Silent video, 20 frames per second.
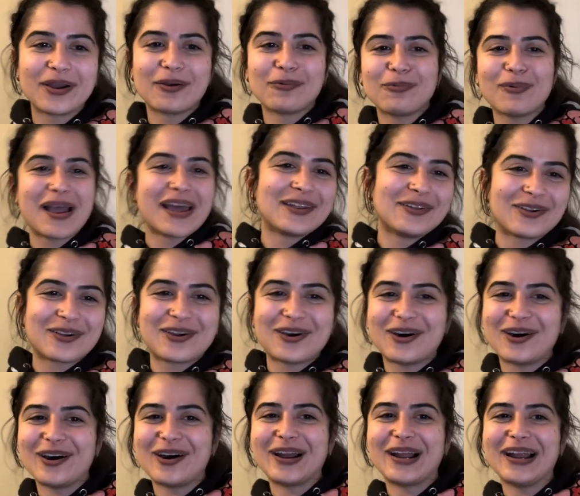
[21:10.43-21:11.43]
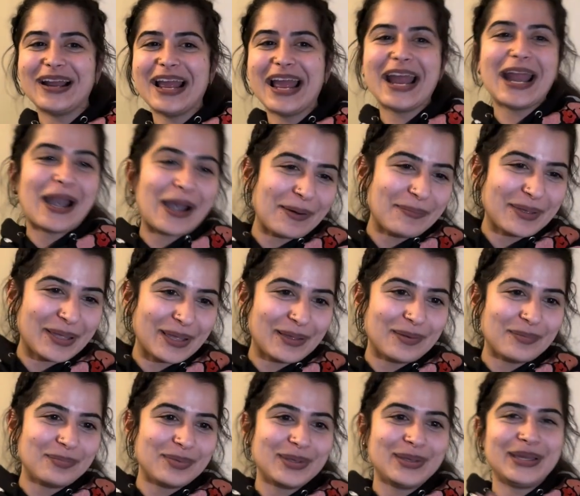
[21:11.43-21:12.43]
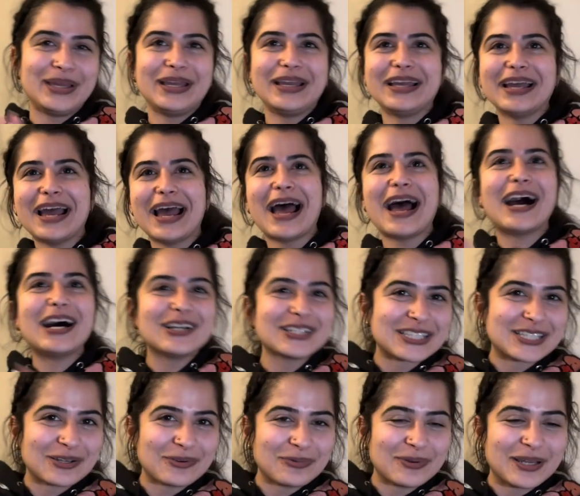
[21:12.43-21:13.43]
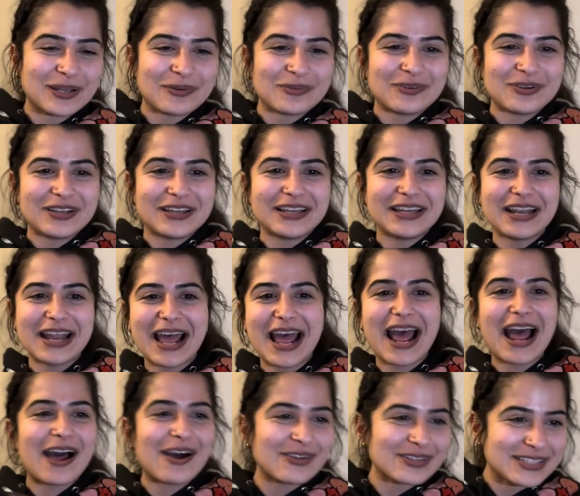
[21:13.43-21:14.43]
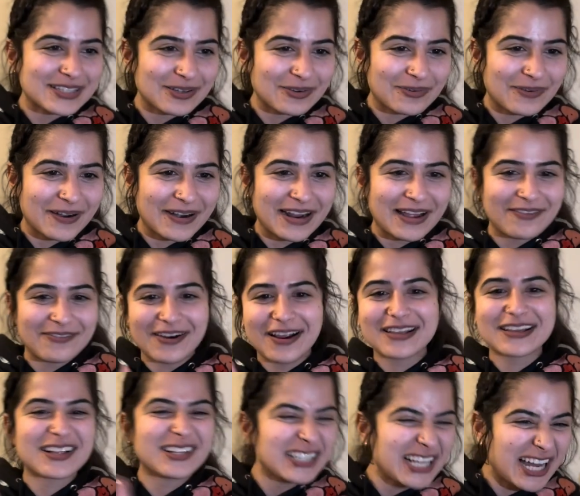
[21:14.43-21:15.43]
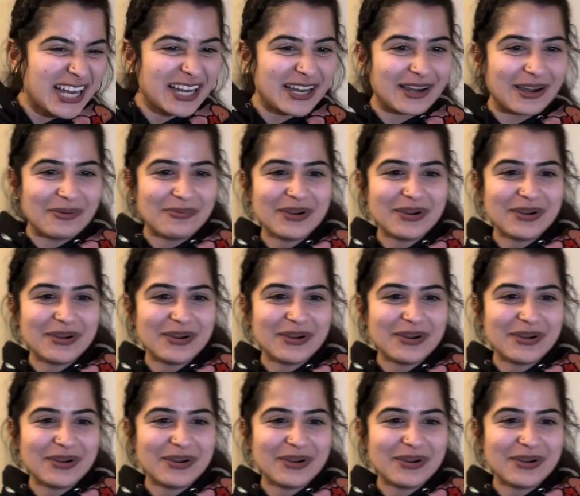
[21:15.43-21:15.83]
rental car, Airbnb, out to Wynwood, out to wherever, club.